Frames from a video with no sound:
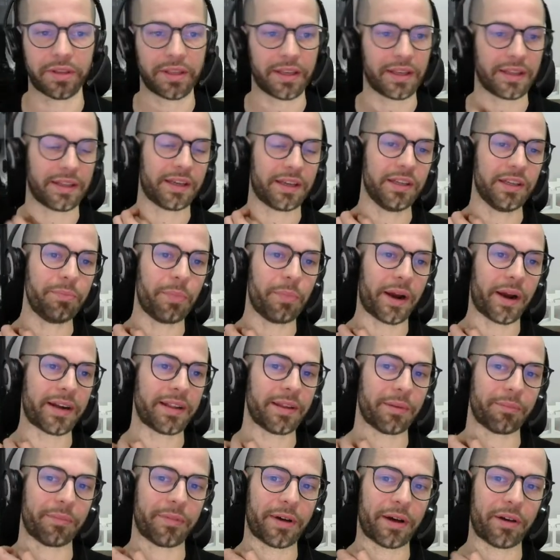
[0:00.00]
The good
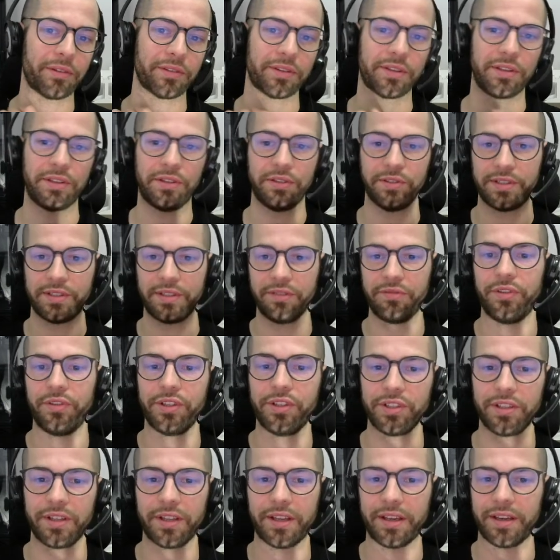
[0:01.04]
part about using
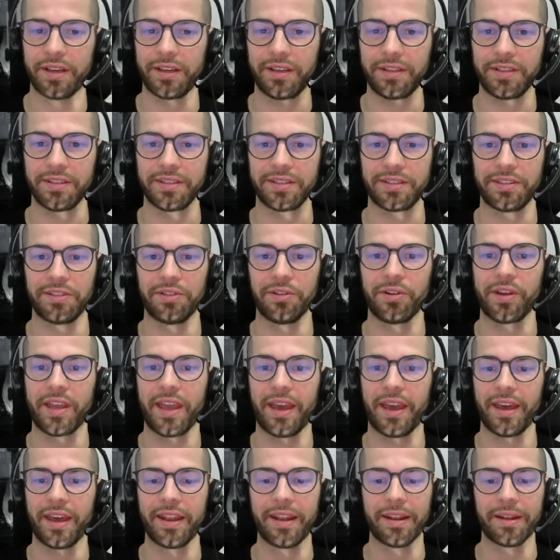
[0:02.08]
Fusion is you
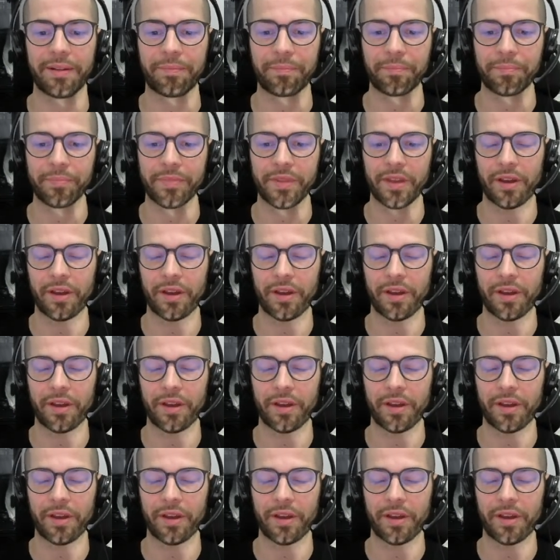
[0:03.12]
can,